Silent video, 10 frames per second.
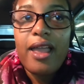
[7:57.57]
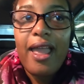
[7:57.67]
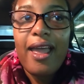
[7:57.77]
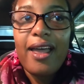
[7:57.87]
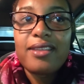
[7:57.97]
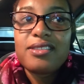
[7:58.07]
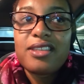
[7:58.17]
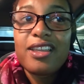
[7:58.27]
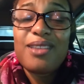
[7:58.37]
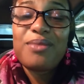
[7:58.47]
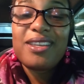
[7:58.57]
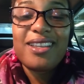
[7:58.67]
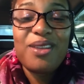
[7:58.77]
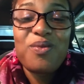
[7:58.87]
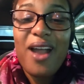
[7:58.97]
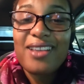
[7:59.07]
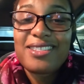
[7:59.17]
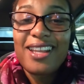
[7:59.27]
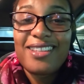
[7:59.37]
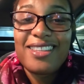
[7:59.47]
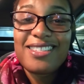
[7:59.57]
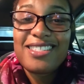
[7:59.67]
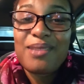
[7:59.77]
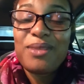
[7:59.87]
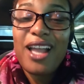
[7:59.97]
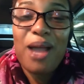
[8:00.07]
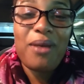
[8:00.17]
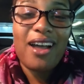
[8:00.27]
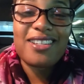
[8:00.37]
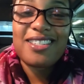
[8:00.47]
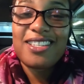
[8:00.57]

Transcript: And it can be getting rest. And this is something I'm honestly